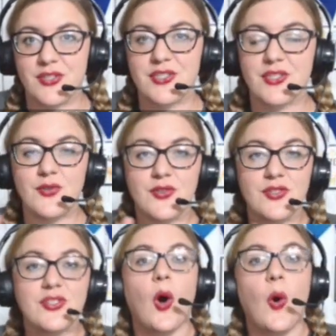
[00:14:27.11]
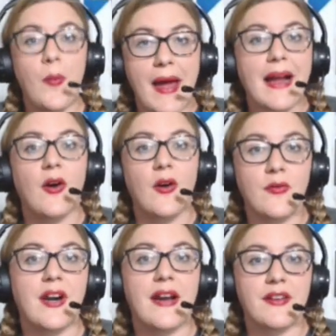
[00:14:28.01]
So you just go back over
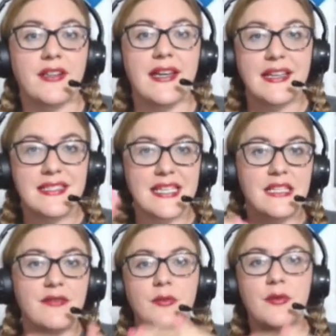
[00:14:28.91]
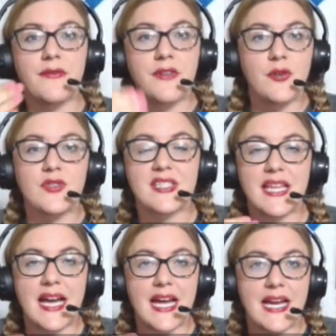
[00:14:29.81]
everything. It's kind of a review
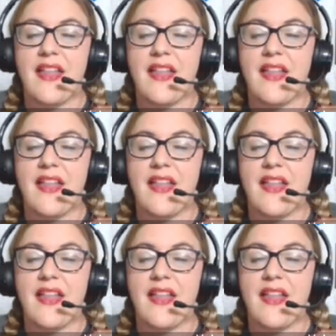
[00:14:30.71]
slide.